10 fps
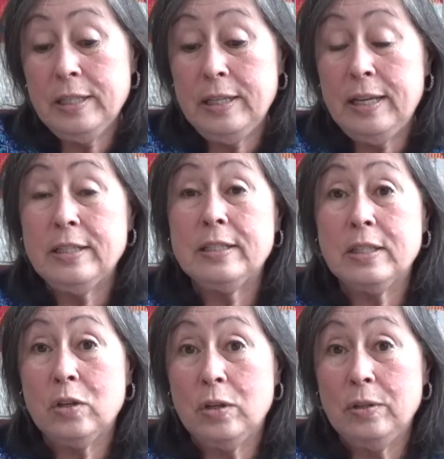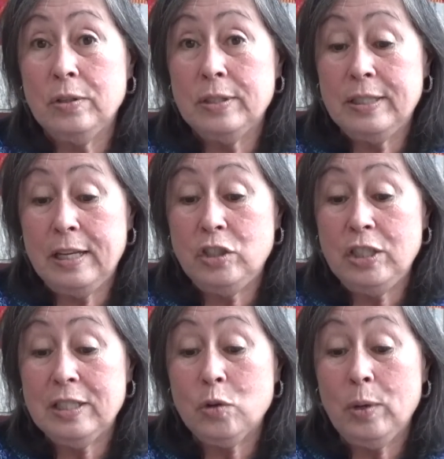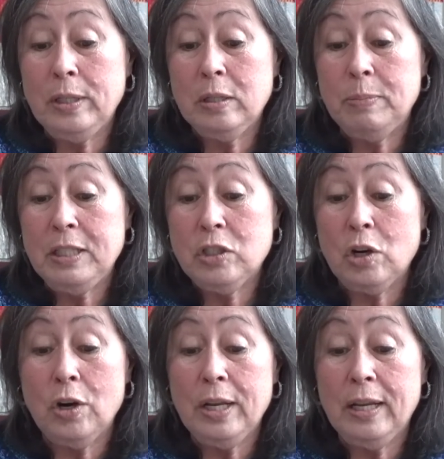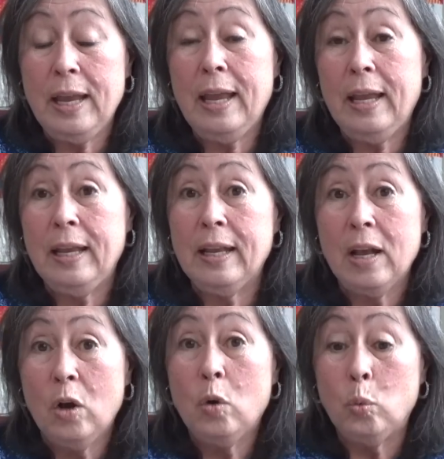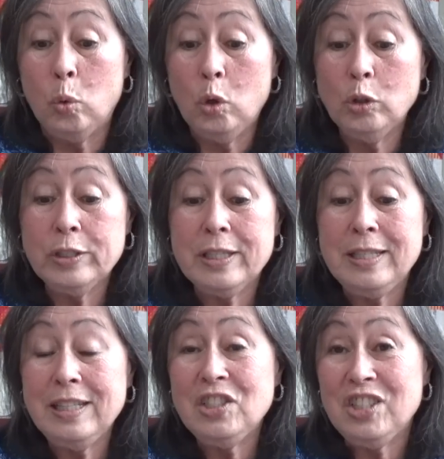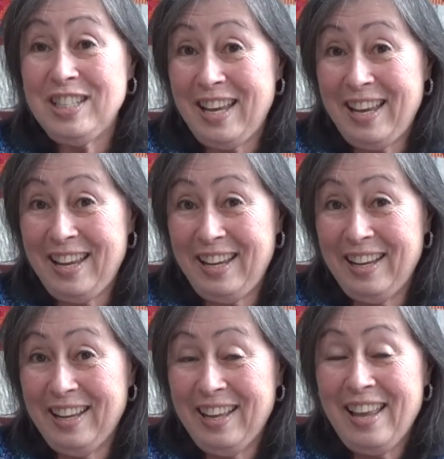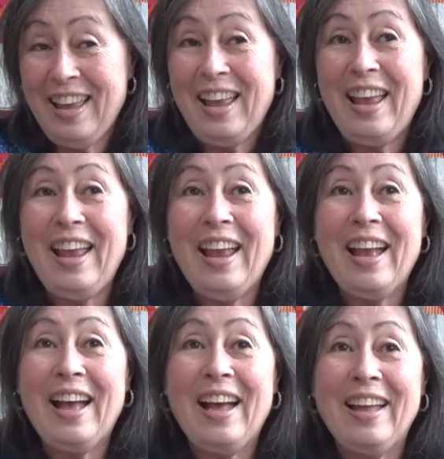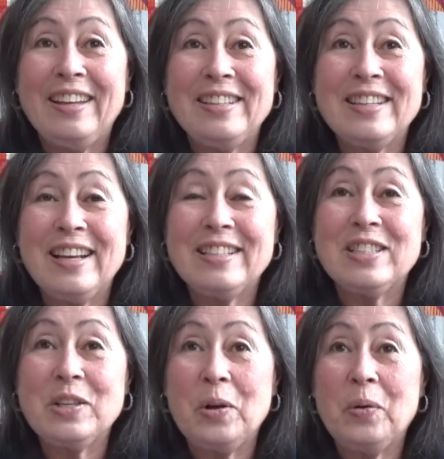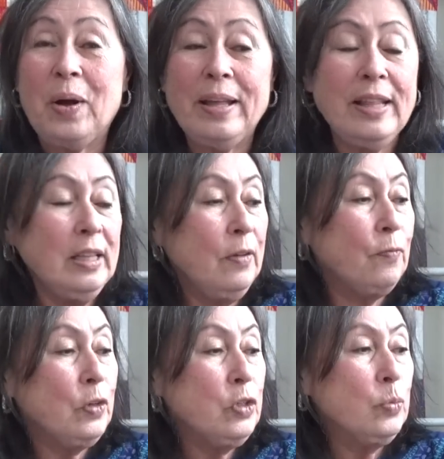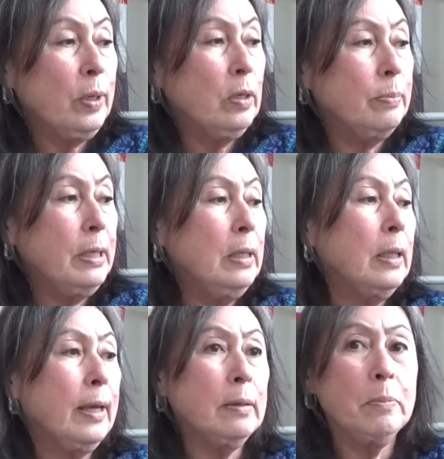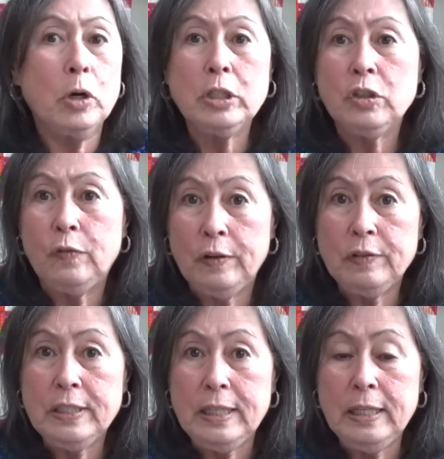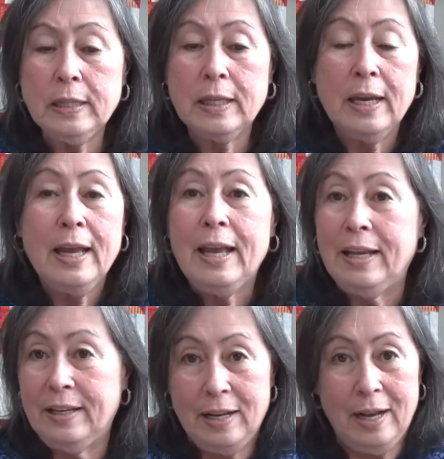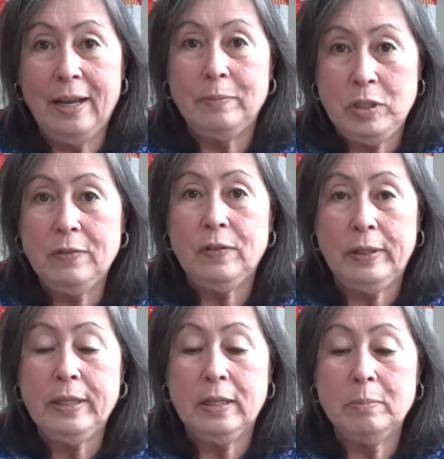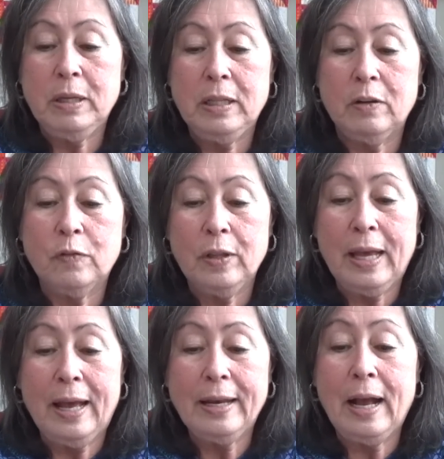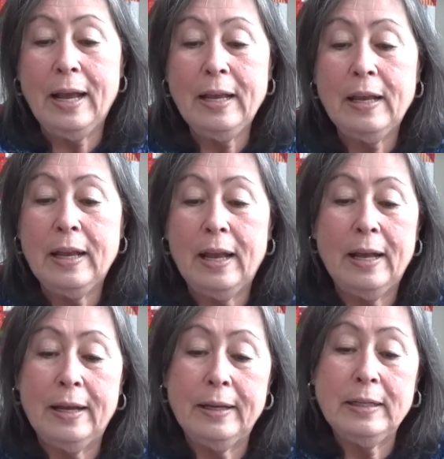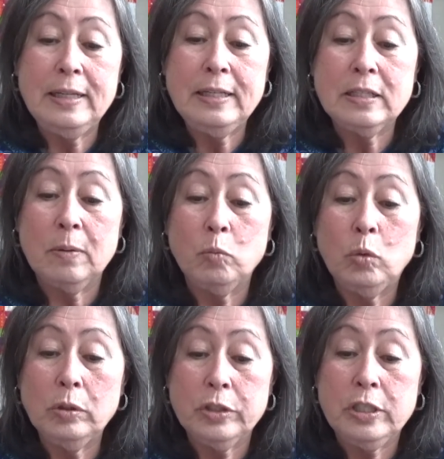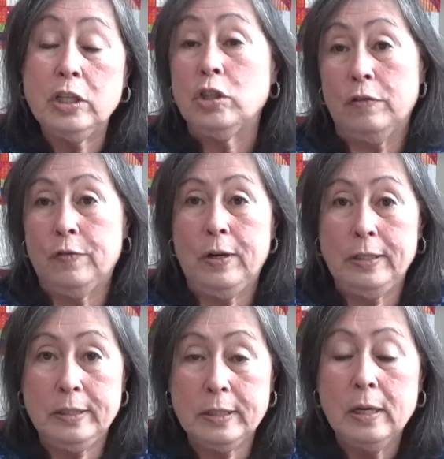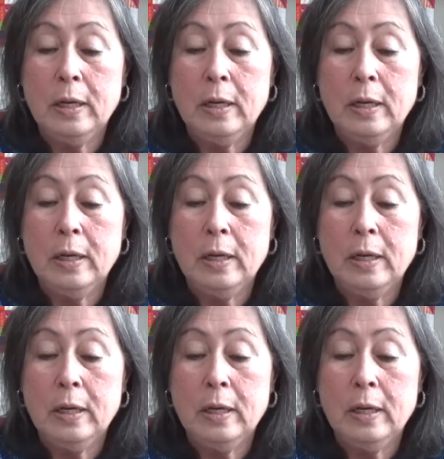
has said she's going to be starting a wool stitch day. And so I think the first one will be like March 15th, and I'm definitely going to be there for that. I need some wool stitcher friends,